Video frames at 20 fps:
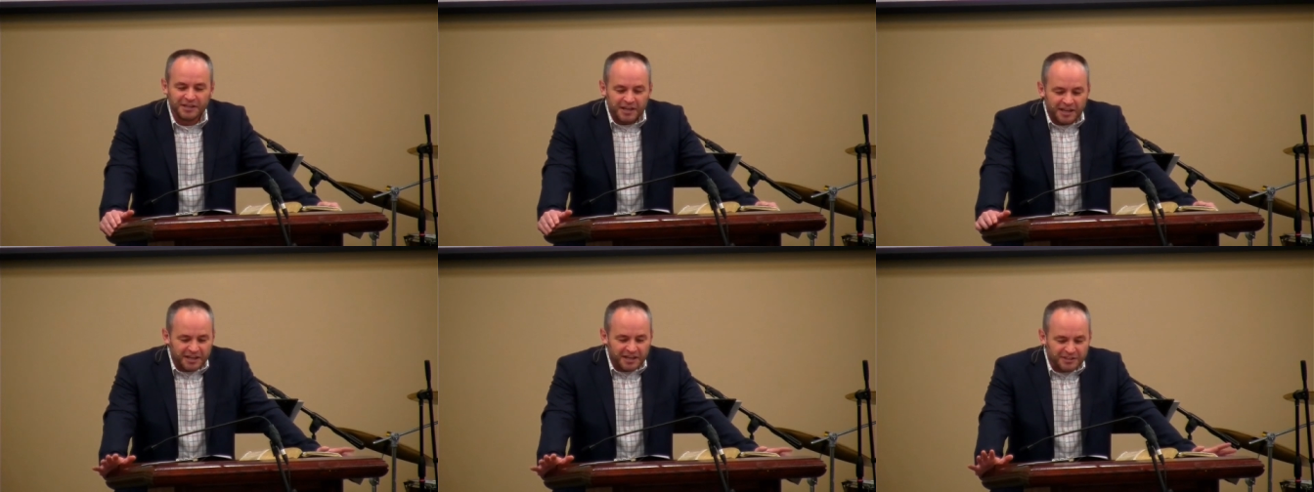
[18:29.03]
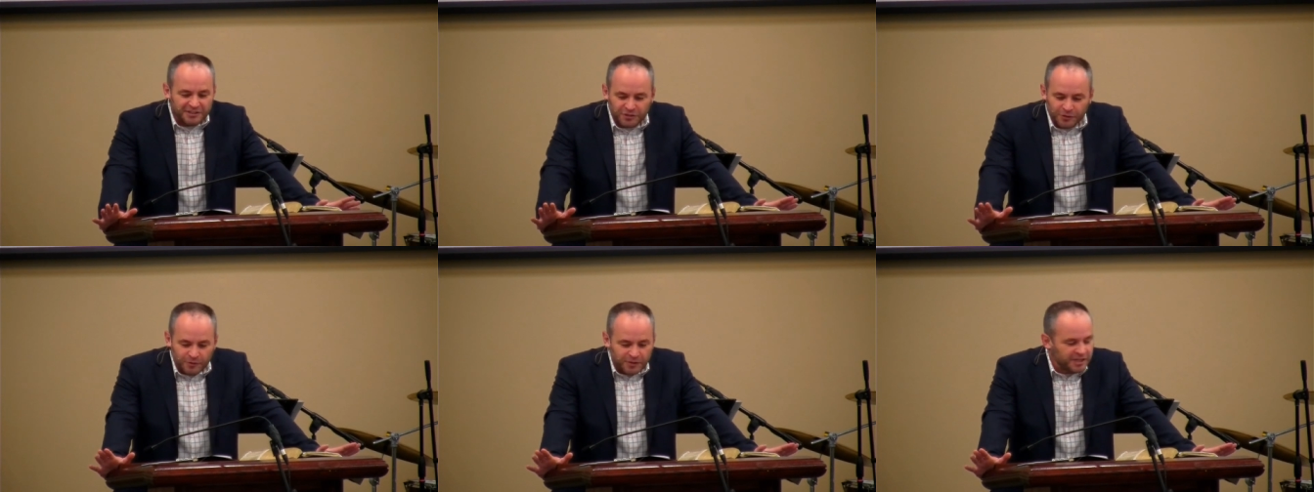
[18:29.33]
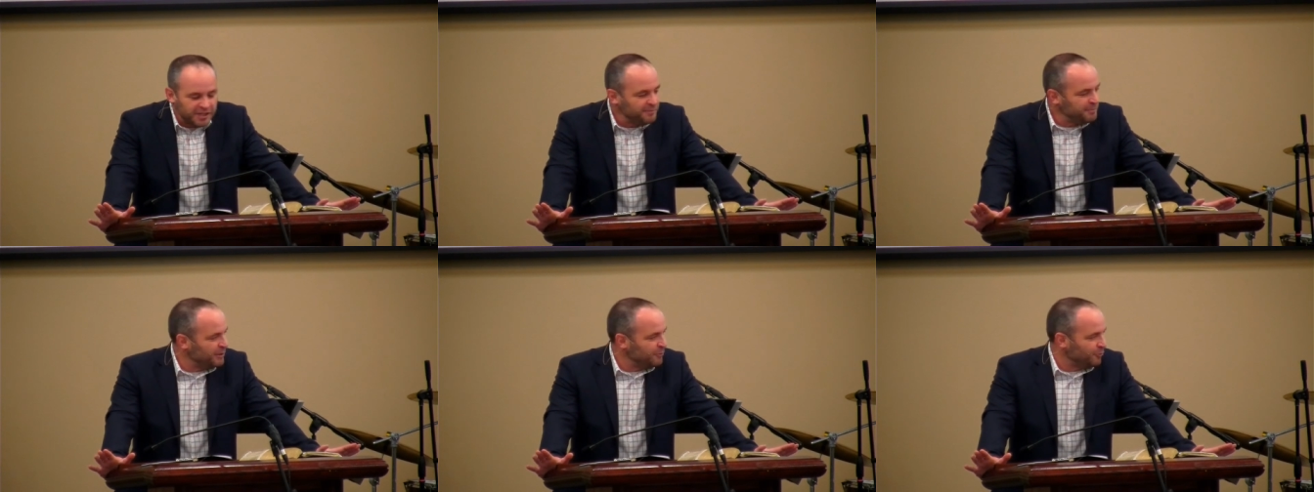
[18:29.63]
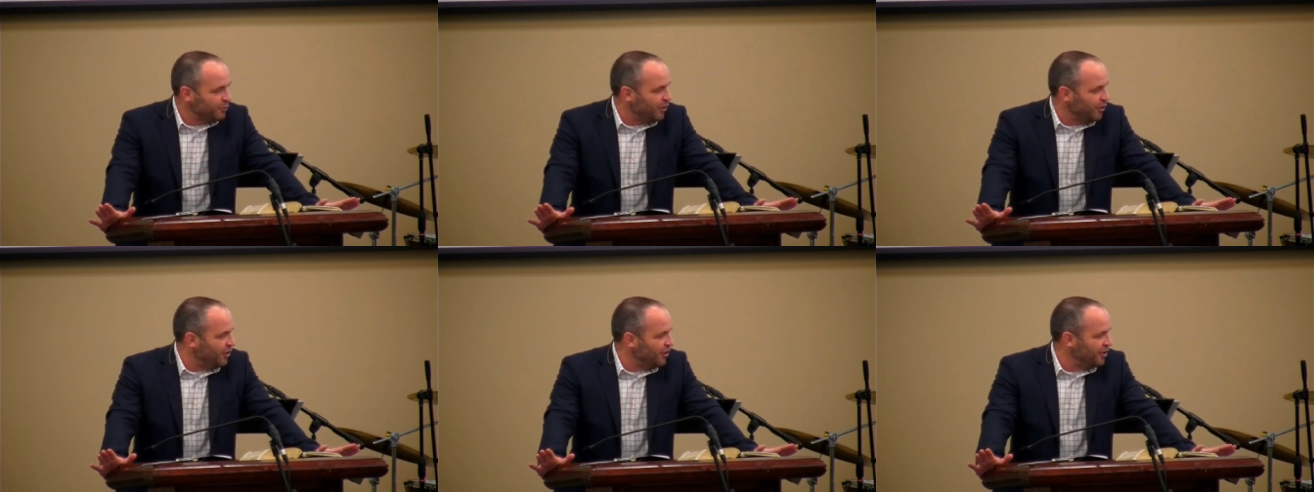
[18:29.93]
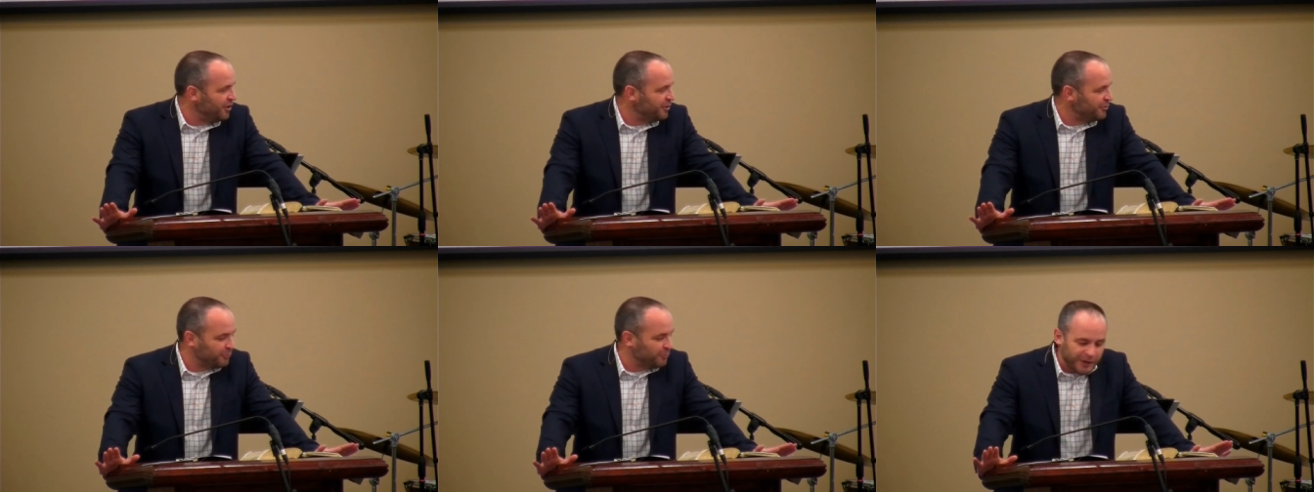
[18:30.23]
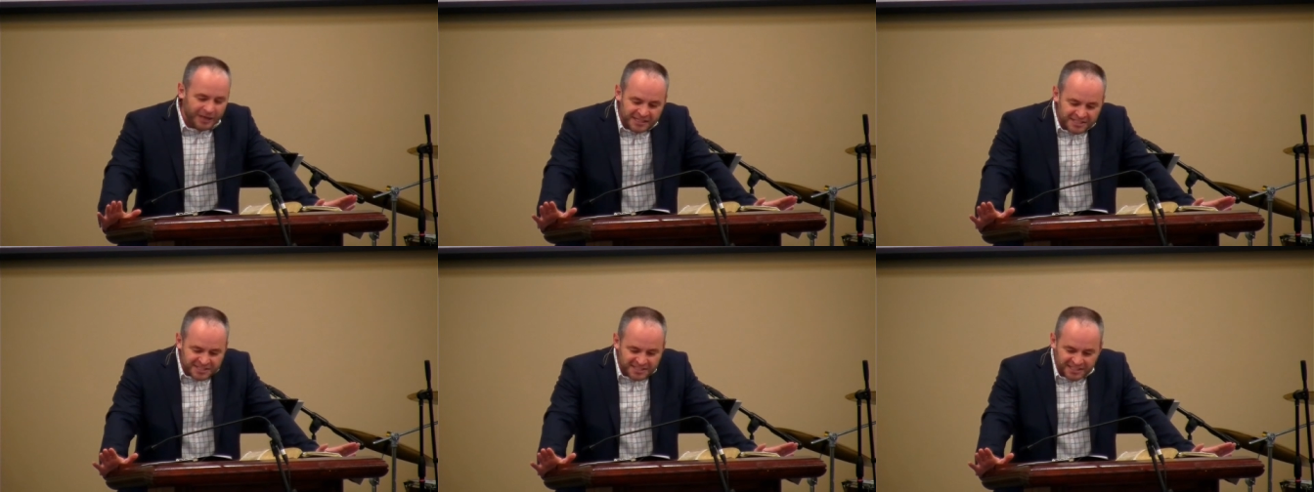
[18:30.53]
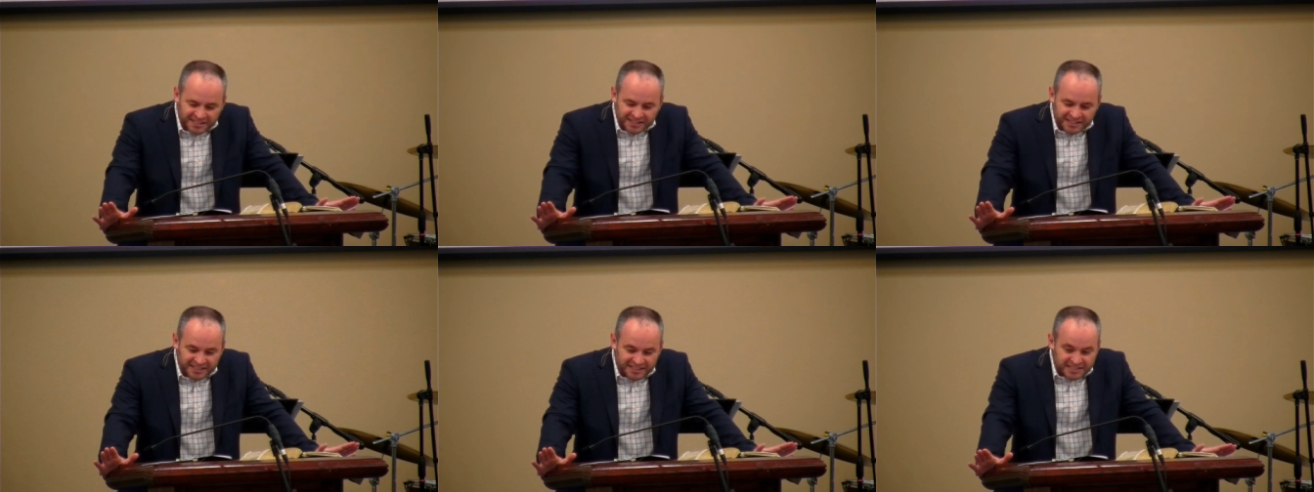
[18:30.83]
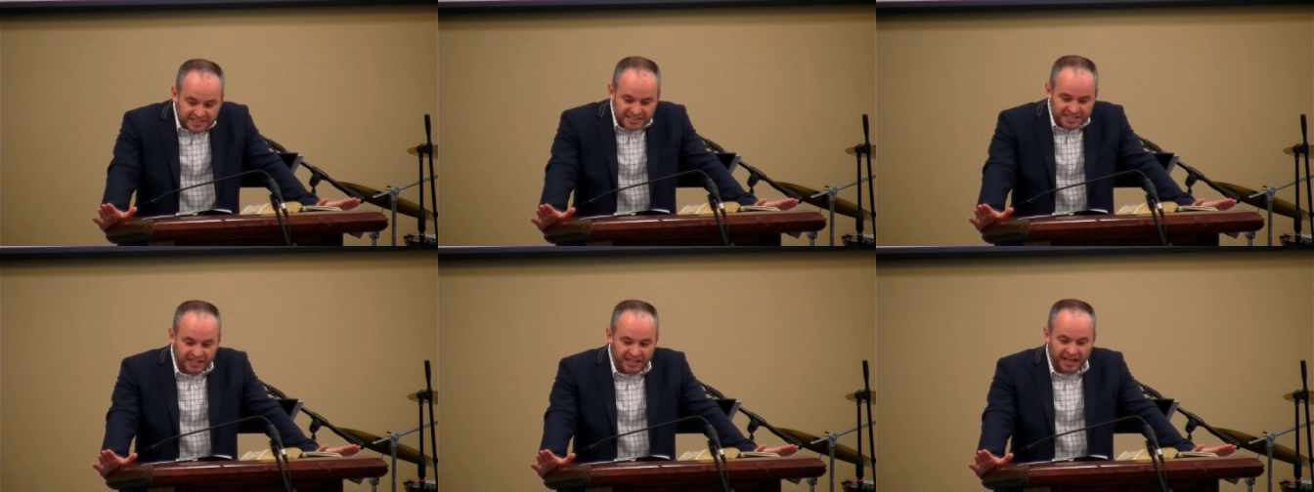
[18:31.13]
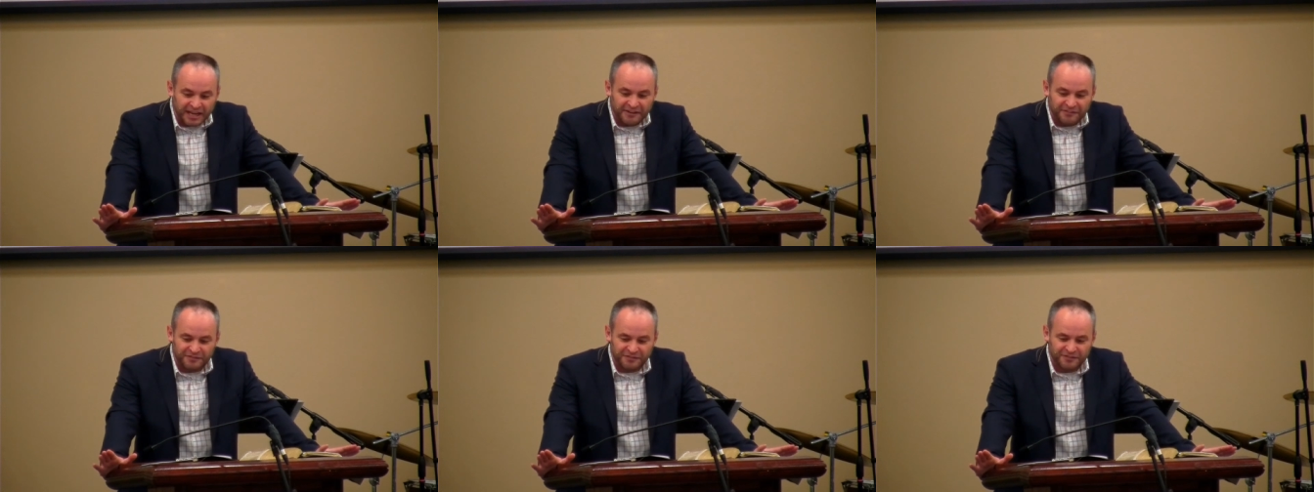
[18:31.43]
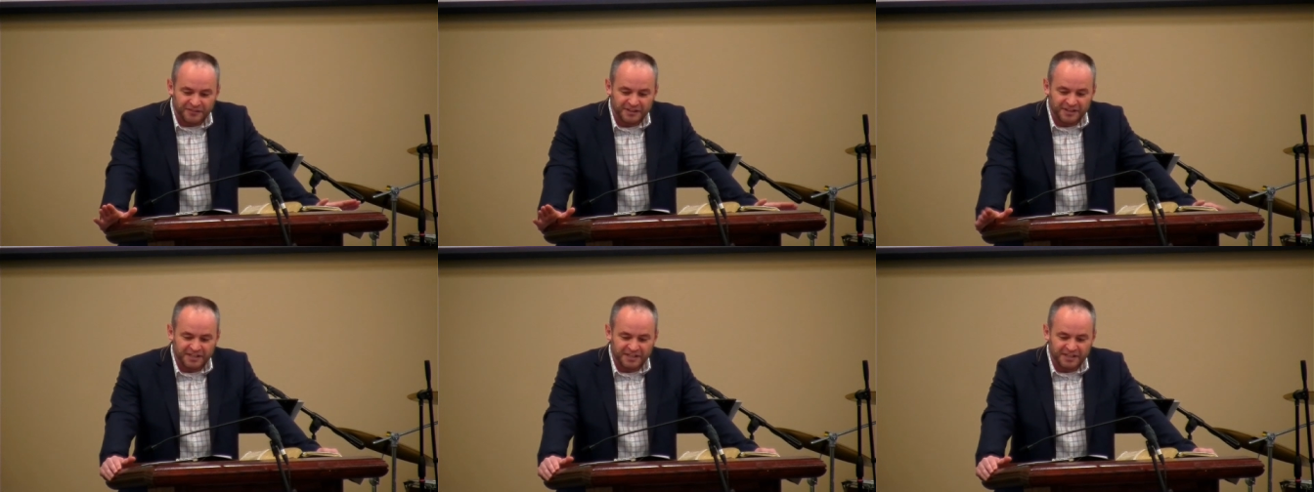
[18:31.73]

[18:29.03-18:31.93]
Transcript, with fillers: Uh, don't get me wrong, rest in this life